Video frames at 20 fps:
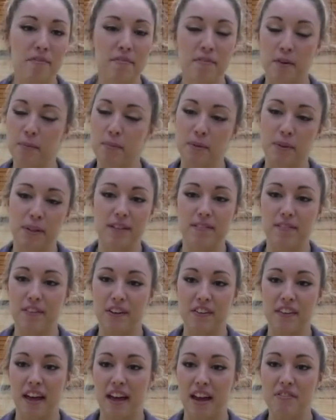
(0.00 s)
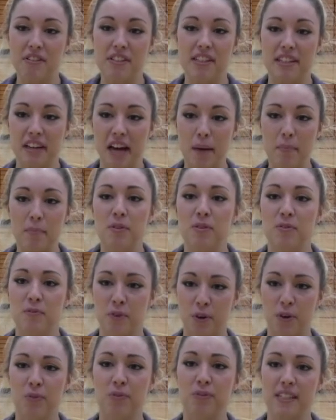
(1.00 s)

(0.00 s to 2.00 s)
a firm believer in that everything happens for a